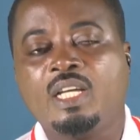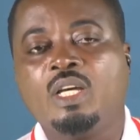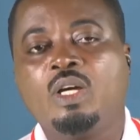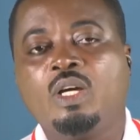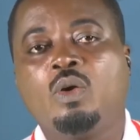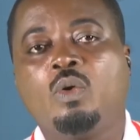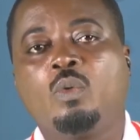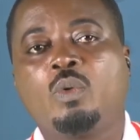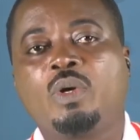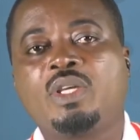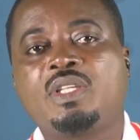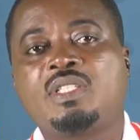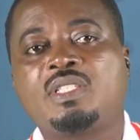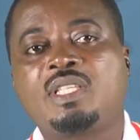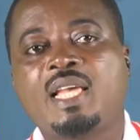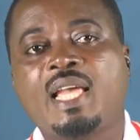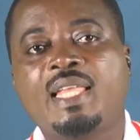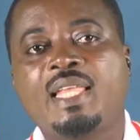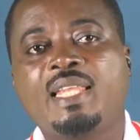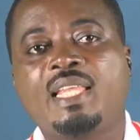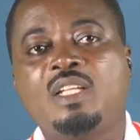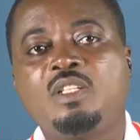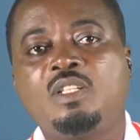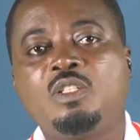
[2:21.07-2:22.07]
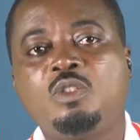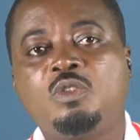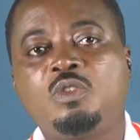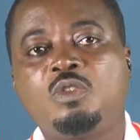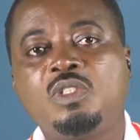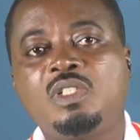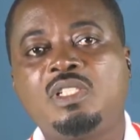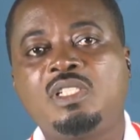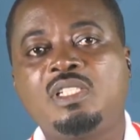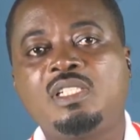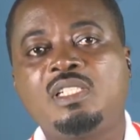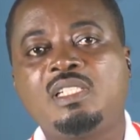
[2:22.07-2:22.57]
We say that
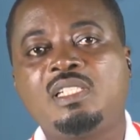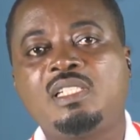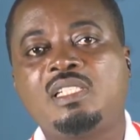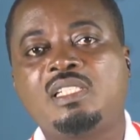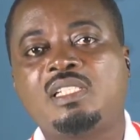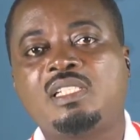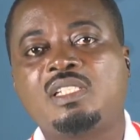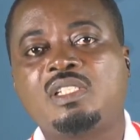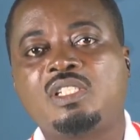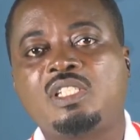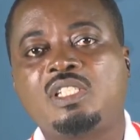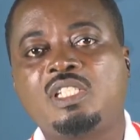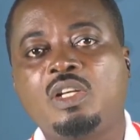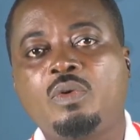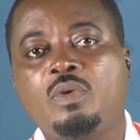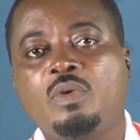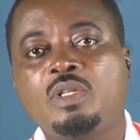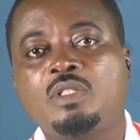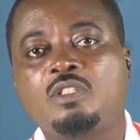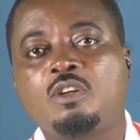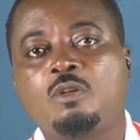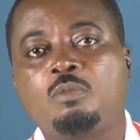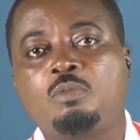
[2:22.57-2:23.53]
nutrition is a series of